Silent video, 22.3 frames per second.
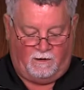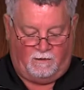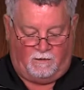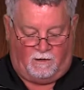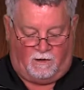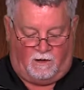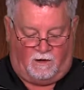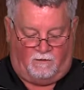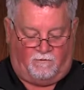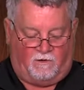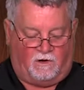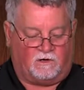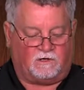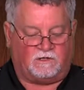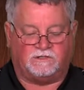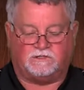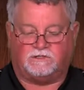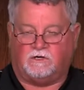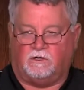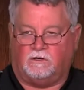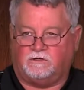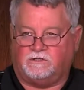All of our
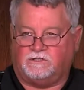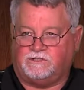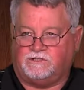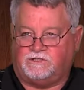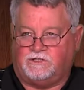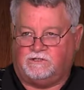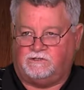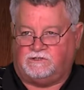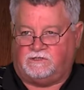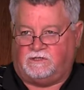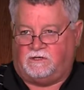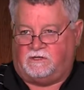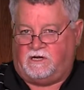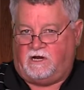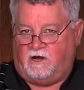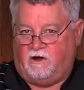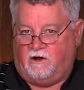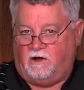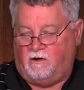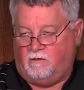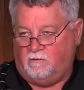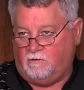consultants usually
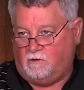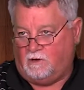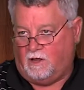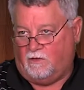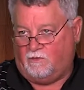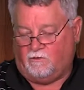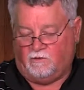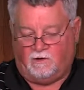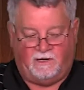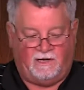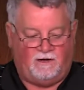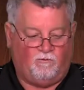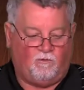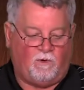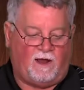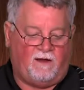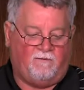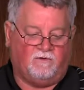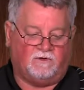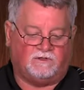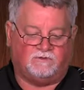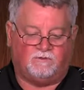carry other lien
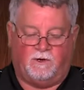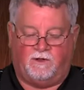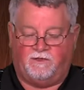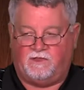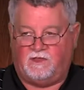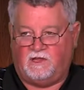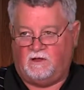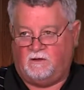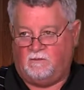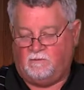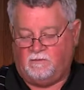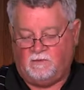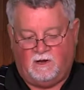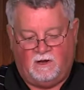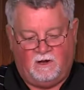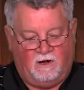waivers with them,